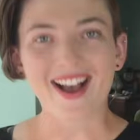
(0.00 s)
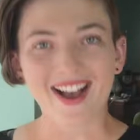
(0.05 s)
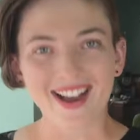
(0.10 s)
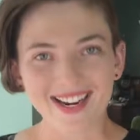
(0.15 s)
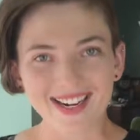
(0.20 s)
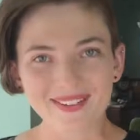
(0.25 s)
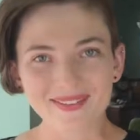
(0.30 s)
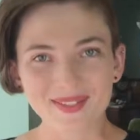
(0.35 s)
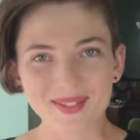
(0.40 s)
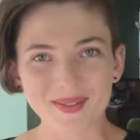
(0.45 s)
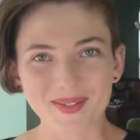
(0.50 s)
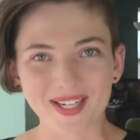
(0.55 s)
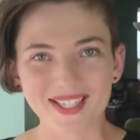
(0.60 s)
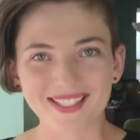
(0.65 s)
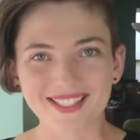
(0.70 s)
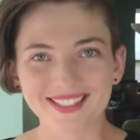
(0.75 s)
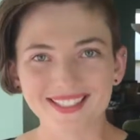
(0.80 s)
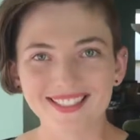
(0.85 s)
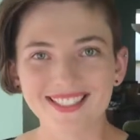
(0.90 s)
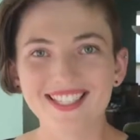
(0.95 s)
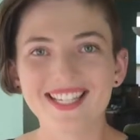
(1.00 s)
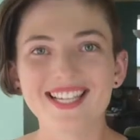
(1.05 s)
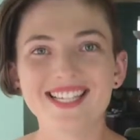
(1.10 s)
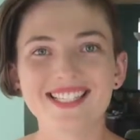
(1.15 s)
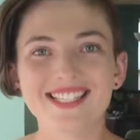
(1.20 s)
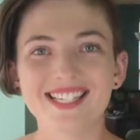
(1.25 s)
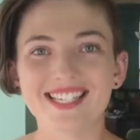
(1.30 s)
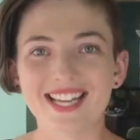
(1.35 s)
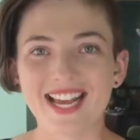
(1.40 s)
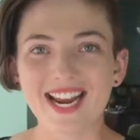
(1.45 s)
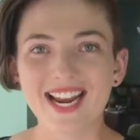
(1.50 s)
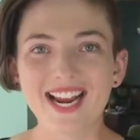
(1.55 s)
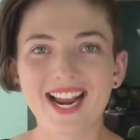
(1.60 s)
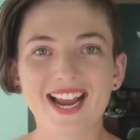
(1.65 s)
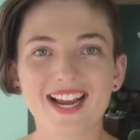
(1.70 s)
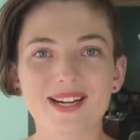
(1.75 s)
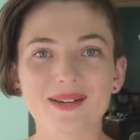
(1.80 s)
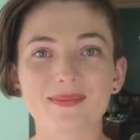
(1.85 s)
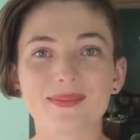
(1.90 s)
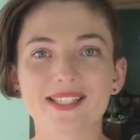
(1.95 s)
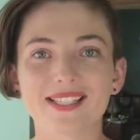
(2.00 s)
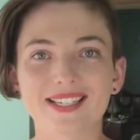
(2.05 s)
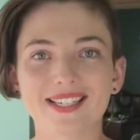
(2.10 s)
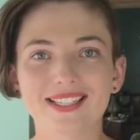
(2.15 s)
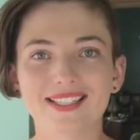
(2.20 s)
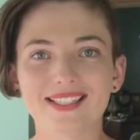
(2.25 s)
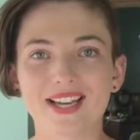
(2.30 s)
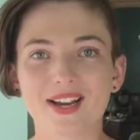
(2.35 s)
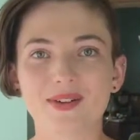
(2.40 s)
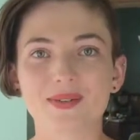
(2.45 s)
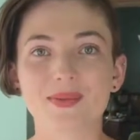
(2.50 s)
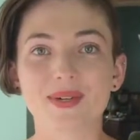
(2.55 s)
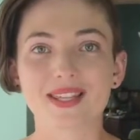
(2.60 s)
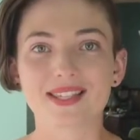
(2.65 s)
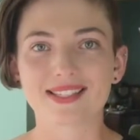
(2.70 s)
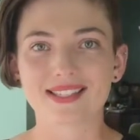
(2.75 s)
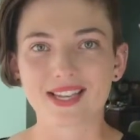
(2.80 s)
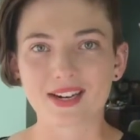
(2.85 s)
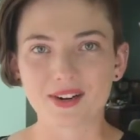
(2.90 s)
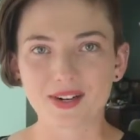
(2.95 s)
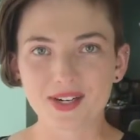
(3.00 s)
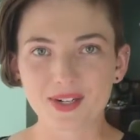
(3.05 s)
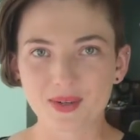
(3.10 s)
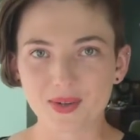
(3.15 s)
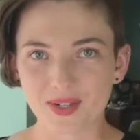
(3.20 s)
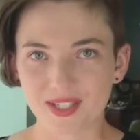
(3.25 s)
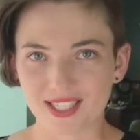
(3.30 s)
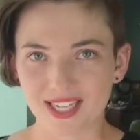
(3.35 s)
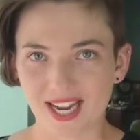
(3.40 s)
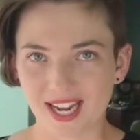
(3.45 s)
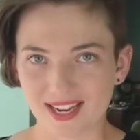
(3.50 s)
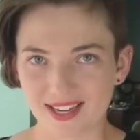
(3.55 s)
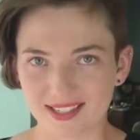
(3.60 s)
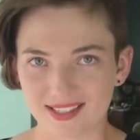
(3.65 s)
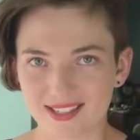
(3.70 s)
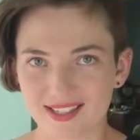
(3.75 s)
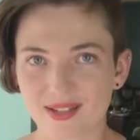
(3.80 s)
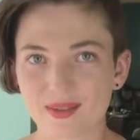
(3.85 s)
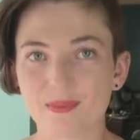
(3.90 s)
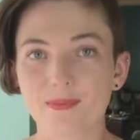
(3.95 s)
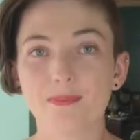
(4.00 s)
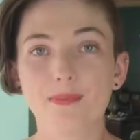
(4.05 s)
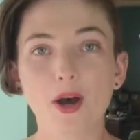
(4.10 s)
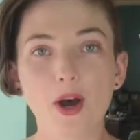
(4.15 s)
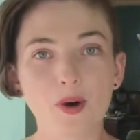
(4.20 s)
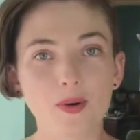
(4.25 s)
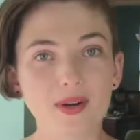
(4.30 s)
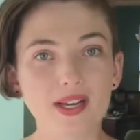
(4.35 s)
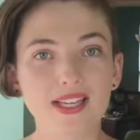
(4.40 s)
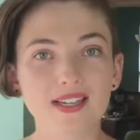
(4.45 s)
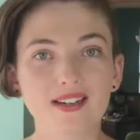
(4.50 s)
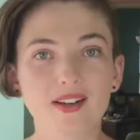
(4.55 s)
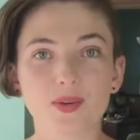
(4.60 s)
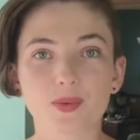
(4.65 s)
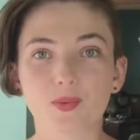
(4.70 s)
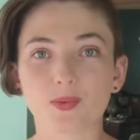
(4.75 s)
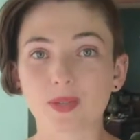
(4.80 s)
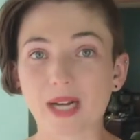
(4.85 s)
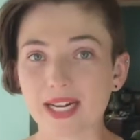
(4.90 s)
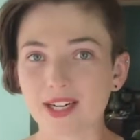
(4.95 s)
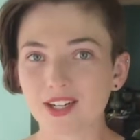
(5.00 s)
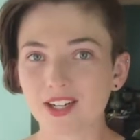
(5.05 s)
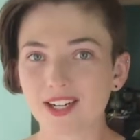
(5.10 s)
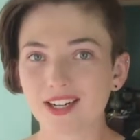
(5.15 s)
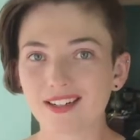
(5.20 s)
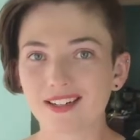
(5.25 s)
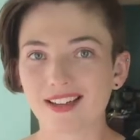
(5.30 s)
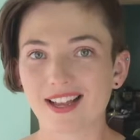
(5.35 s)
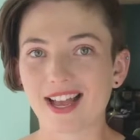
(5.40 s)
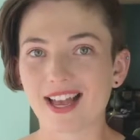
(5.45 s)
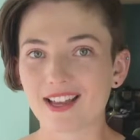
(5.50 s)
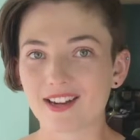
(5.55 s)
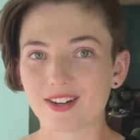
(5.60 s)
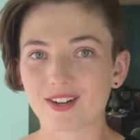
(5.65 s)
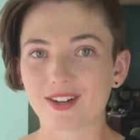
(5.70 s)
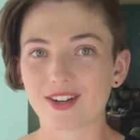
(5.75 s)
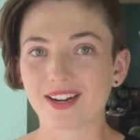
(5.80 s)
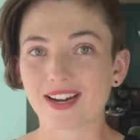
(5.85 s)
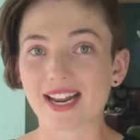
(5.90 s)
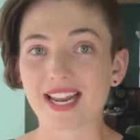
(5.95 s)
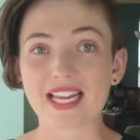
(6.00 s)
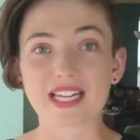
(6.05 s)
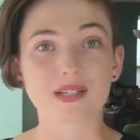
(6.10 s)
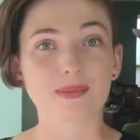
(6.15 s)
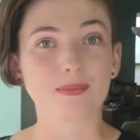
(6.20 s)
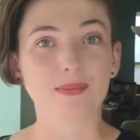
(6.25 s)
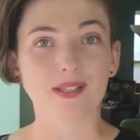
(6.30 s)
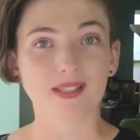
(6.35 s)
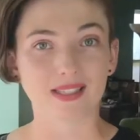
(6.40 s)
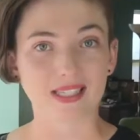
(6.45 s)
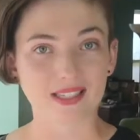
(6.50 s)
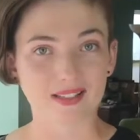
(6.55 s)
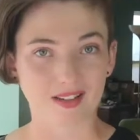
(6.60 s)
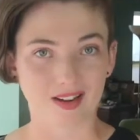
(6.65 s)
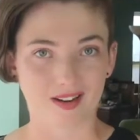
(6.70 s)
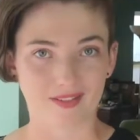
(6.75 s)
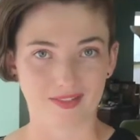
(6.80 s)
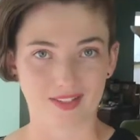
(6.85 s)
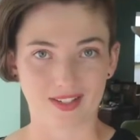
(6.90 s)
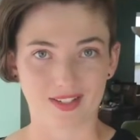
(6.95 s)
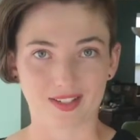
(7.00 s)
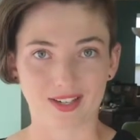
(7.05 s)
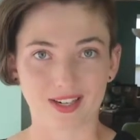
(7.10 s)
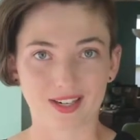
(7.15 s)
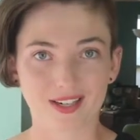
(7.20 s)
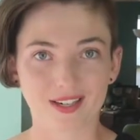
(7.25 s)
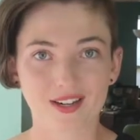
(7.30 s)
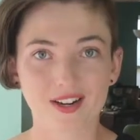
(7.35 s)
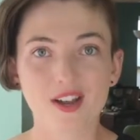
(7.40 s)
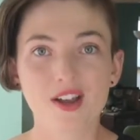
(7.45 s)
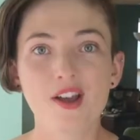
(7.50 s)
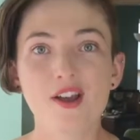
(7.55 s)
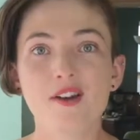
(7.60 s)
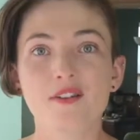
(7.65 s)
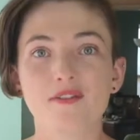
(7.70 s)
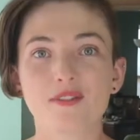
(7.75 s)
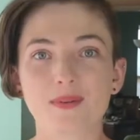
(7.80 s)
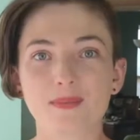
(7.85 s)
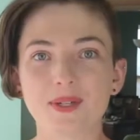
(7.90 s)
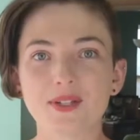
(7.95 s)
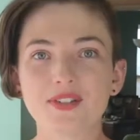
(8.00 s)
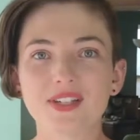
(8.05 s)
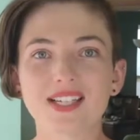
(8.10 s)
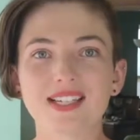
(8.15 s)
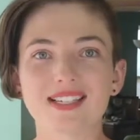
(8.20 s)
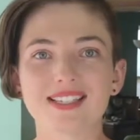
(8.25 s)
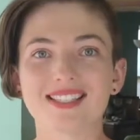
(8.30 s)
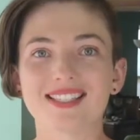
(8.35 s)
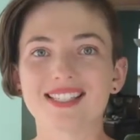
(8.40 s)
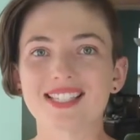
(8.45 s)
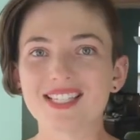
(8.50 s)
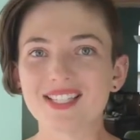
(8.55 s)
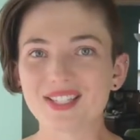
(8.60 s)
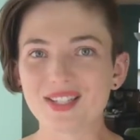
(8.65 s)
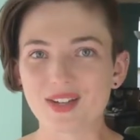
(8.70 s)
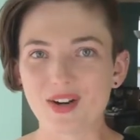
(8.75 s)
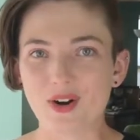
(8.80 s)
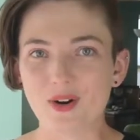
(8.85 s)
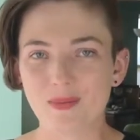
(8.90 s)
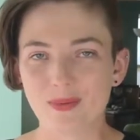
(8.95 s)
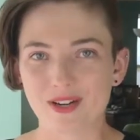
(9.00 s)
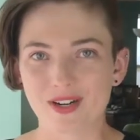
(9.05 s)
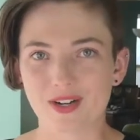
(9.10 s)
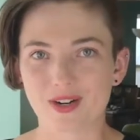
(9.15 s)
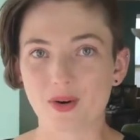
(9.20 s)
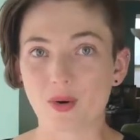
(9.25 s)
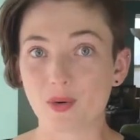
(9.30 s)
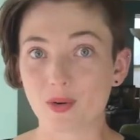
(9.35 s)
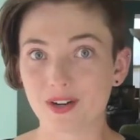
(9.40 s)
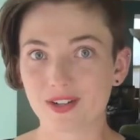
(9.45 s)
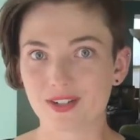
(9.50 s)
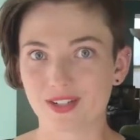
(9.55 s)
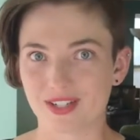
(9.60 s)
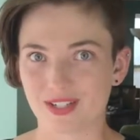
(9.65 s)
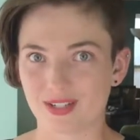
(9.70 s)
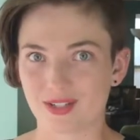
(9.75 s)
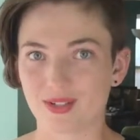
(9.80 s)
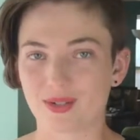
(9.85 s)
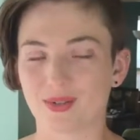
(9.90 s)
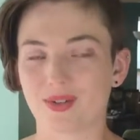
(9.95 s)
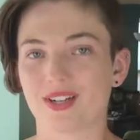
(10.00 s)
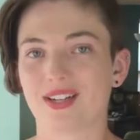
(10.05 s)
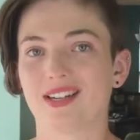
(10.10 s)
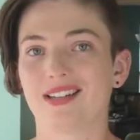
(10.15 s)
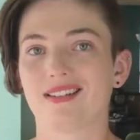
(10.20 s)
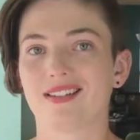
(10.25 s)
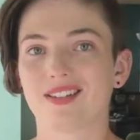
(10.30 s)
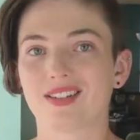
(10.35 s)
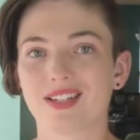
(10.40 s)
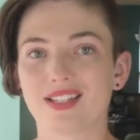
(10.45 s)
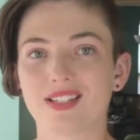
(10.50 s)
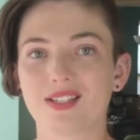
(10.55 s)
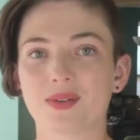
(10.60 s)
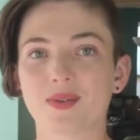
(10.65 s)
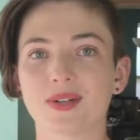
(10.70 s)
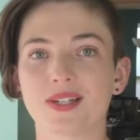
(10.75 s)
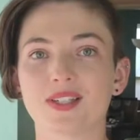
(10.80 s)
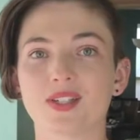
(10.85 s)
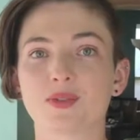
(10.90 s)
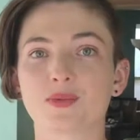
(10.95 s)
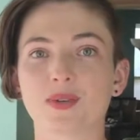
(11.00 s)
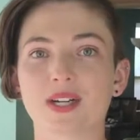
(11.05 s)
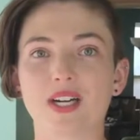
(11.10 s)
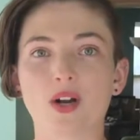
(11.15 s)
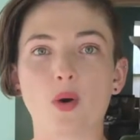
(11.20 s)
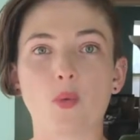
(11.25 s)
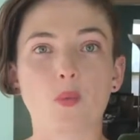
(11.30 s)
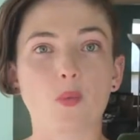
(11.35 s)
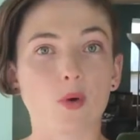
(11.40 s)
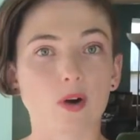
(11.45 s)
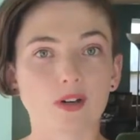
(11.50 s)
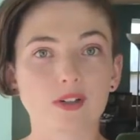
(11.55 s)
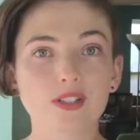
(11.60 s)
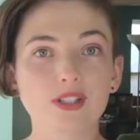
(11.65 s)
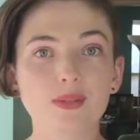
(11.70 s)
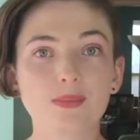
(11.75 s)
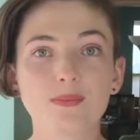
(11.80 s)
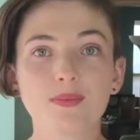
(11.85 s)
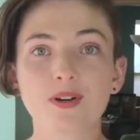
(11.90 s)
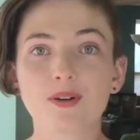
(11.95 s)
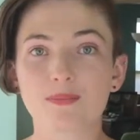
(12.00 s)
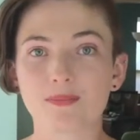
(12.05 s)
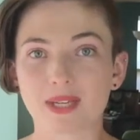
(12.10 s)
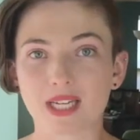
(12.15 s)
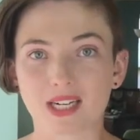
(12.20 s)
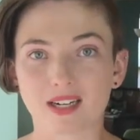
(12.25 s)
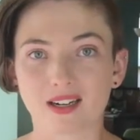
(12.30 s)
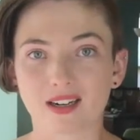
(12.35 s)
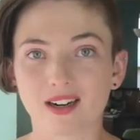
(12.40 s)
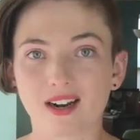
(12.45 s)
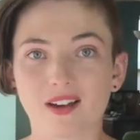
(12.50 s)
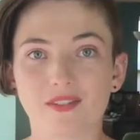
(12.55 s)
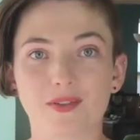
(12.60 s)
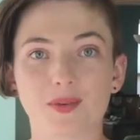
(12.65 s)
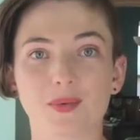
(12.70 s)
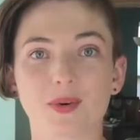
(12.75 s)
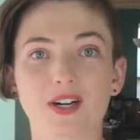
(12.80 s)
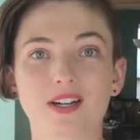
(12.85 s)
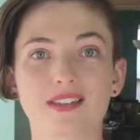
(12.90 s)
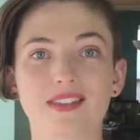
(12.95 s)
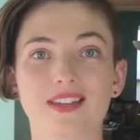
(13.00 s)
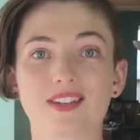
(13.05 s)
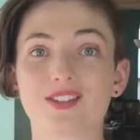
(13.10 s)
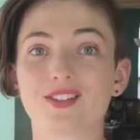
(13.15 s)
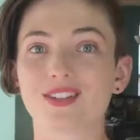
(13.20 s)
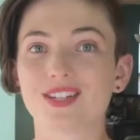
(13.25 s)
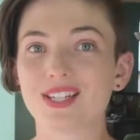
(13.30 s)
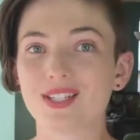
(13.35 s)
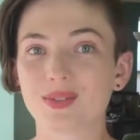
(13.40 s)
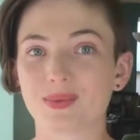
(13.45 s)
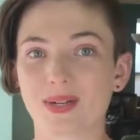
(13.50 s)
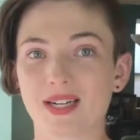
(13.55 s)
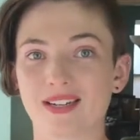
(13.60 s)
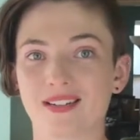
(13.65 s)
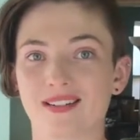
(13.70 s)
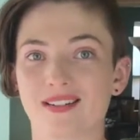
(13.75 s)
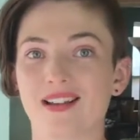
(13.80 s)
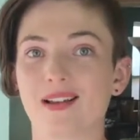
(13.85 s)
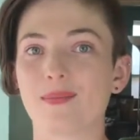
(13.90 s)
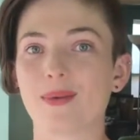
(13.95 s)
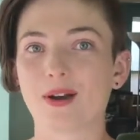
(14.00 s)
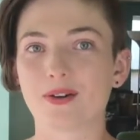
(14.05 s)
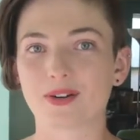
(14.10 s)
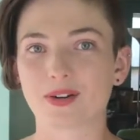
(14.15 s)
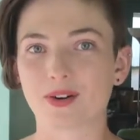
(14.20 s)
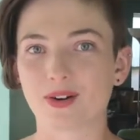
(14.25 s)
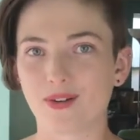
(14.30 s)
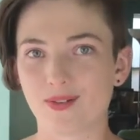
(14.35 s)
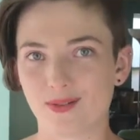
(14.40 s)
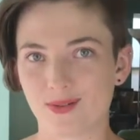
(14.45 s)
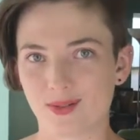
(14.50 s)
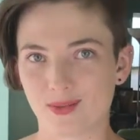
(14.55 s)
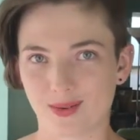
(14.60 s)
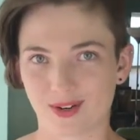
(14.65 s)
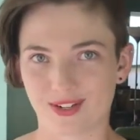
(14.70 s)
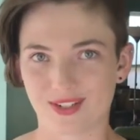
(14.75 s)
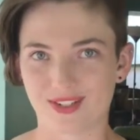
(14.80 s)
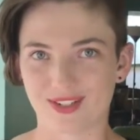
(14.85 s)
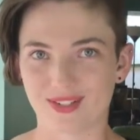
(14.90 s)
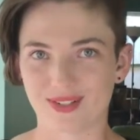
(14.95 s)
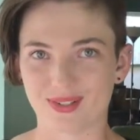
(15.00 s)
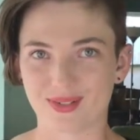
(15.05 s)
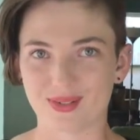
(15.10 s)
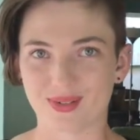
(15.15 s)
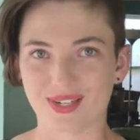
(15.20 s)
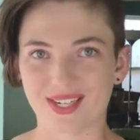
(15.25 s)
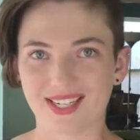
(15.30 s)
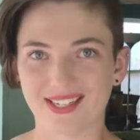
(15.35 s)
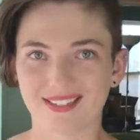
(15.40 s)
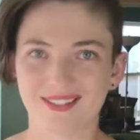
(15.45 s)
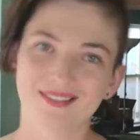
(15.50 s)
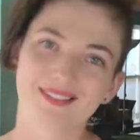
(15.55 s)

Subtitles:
Hi everyone! Today I am sitting down with Sarah Cortez, poet, writer, editor, and police officer. For Musiqa's season opener origin stories, she's going to read a world premiere of a work that she's written about her own origin story.